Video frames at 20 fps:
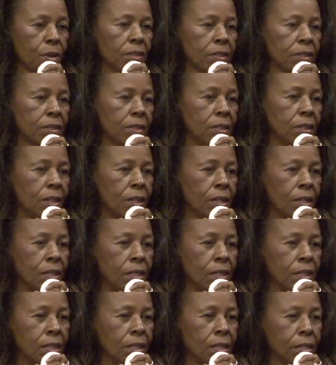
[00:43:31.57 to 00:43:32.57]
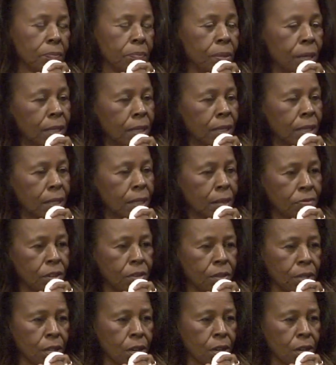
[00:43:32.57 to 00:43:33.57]
And this girl
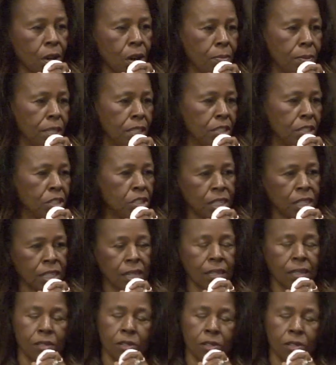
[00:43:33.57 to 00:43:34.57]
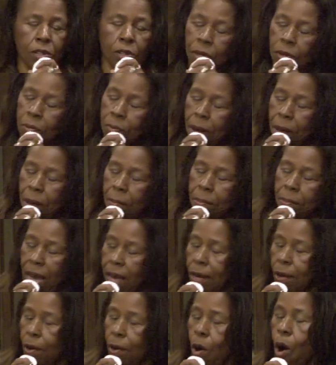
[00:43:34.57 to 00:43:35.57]
picked up the phone and called me and she said, Ellen,
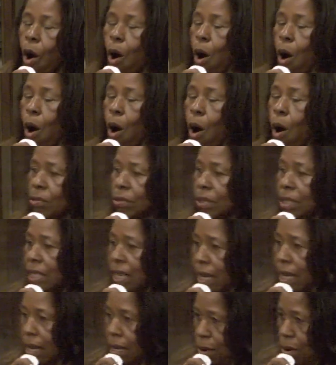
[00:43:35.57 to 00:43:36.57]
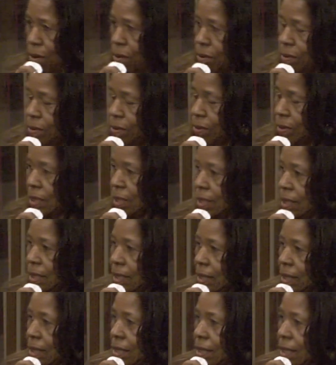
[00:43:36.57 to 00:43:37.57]
you've been on my mind all day
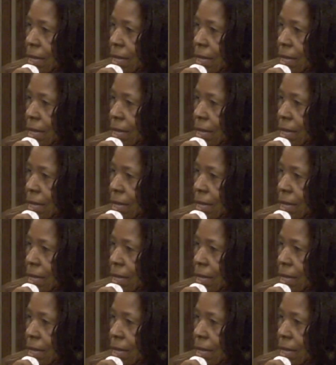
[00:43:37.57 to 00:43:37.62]
long.